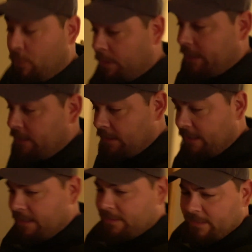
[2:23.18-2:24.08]
morning.
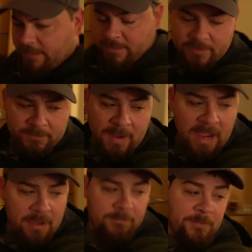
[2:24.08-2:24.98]
It is
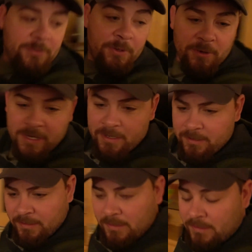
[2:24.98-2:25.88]
5.30
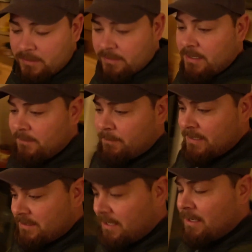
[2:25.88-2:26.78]

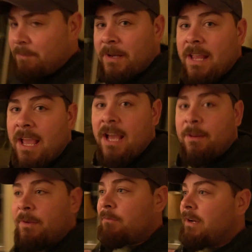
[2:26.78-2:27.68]
Everybody's up and at
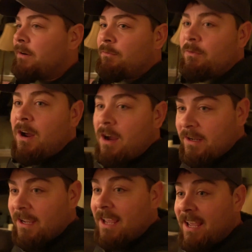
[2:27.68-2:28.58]
'em and ready to rock
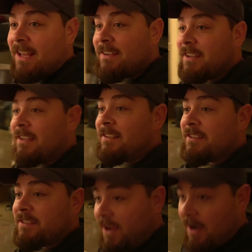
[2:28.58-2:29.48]
and
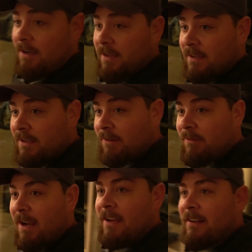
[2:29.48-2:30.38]
sock.
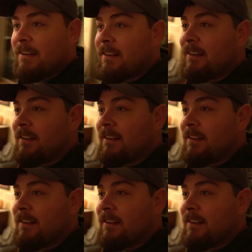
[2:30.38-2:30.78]
Right?